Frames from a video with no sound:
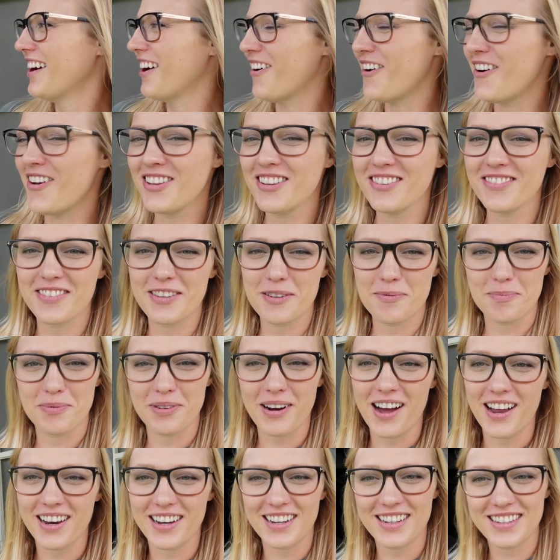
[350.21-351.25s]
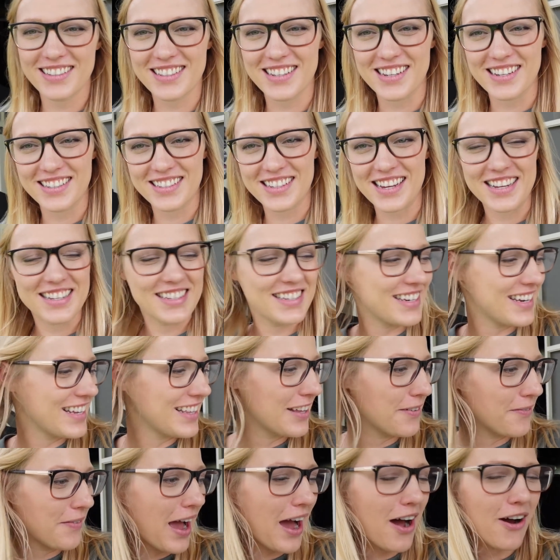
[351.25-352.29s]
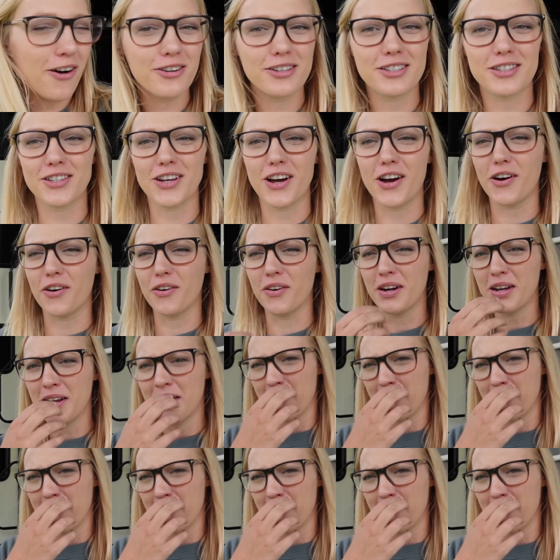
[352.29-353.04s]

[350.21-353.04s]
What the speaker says: all of the products and testing them out. So